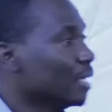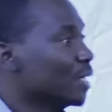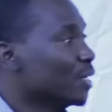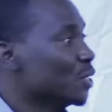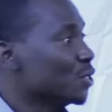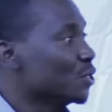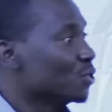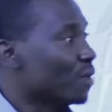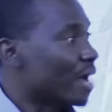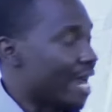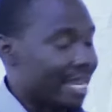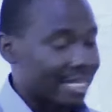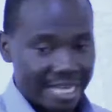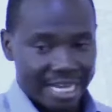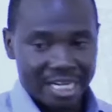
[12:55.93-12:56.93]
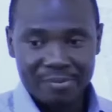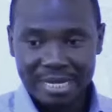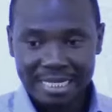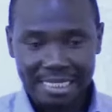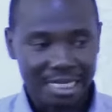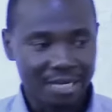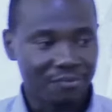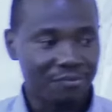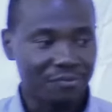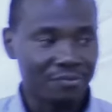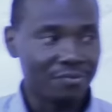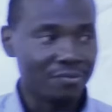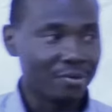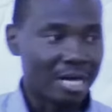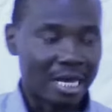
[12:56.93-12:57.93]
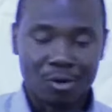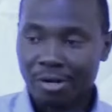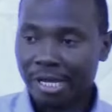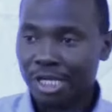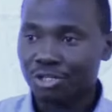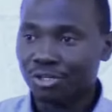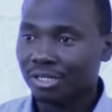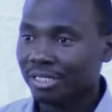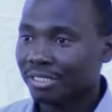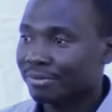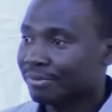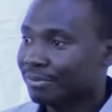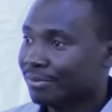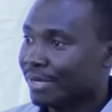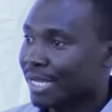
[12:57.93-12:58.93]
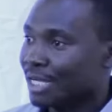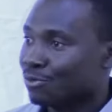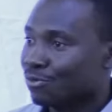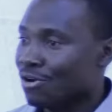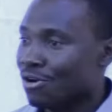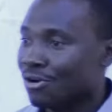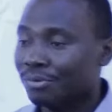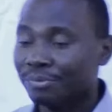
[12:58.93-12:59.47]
So I assigned myself a location where to go.